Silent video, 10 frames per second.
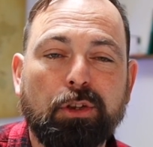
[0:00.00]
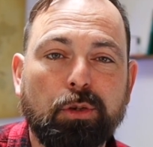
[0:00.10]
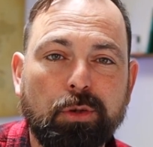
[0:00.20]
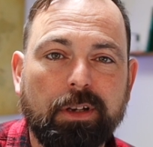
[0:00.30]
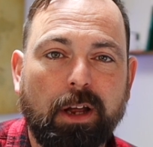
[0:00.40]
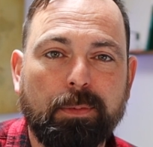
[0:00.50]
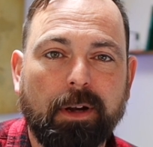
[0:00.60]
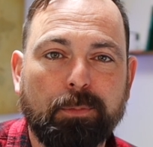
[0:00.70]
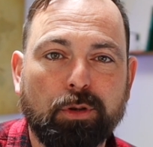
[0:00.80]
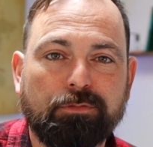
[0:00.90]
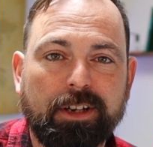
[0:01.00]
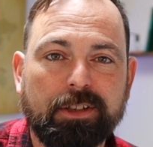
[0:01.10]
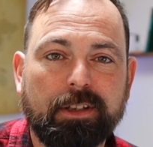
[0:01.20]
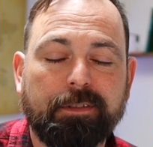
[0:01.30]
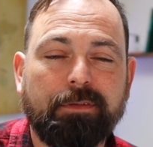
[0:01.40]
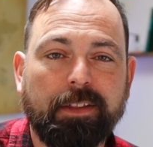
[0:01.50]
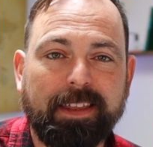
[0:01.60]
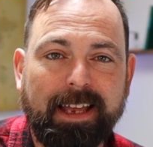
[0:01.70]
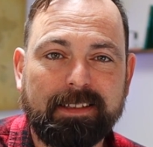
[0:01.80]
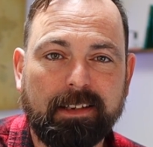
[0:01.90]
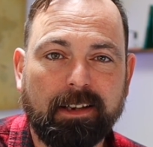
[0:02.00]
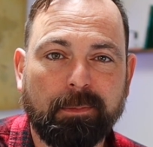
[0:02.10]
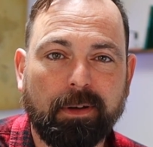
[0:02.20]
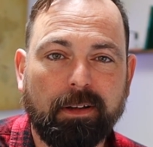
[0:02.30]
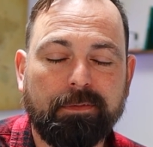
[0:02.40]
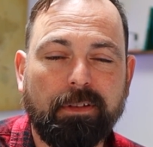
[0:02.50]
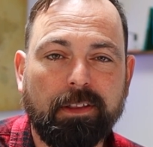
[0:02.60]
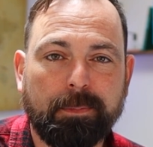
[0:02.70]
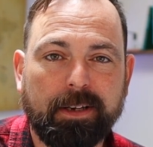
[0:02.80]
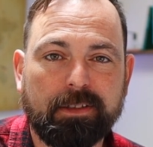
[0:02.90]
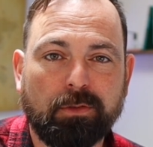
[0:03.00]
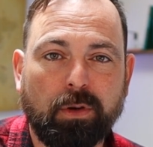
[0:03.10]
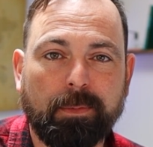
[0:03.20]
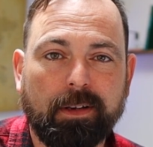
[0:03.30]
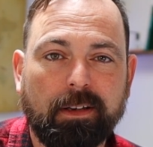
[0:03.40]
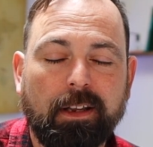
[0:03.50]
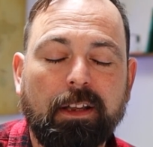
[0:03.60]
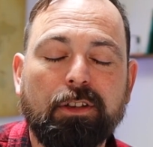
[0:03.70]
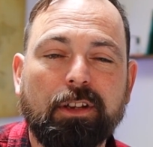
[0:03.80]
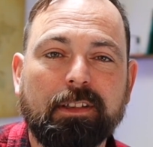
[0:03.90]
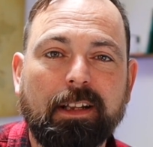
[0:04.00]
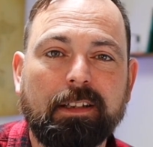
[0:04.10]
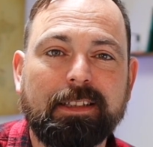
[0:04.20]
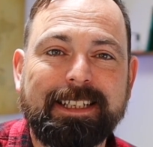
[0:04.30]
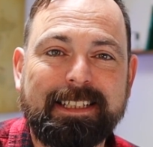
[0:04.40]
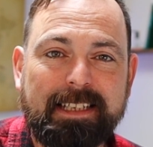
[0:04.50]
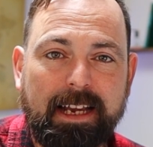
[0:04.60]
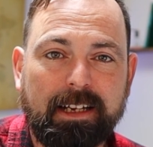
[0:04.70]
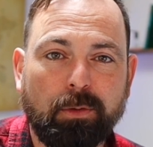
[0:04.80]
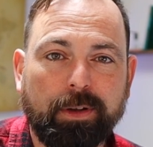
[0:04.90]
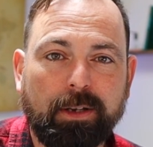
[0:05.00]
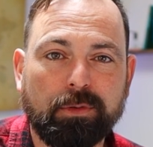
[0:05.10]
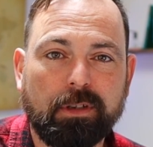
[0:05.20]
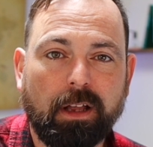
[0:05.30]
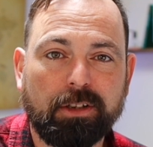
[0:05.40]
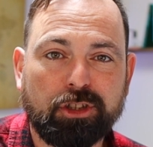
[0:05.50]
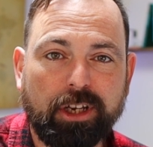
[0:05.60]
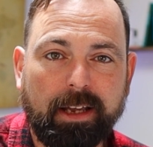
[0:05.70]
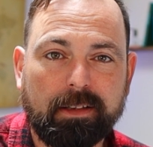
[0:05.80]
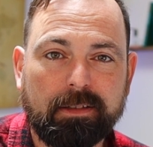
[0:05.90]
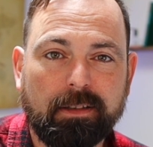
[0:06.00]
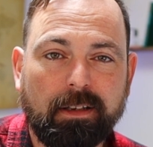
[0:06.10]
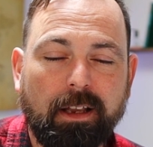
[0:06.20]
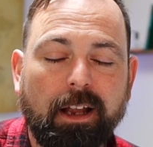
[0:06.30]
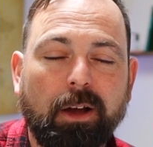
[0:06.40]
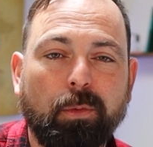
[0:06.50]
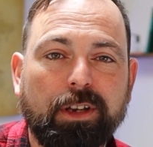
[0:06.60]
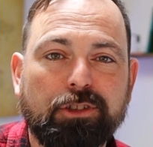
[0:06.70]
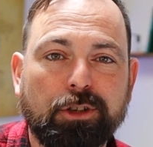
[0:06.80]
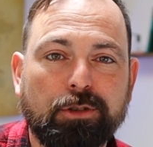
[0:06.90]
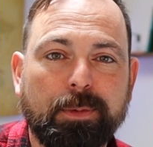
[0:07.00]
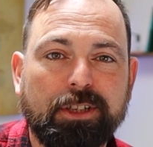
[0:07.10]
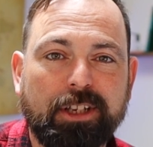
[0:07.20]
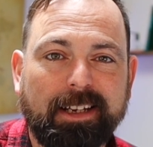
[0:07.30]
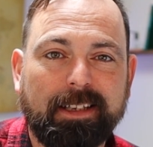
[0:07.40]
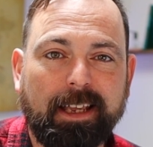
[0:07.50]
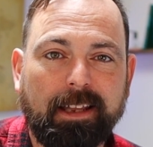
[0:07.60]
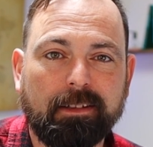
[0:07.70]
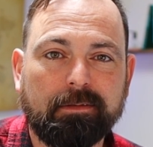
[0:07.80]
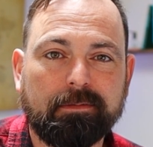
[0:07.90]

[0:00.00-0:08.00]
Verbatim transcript: you can open up your register, find the asset number, find the piece of equipment, you can tell us exactly when it was last checked and when it's due to be checked again.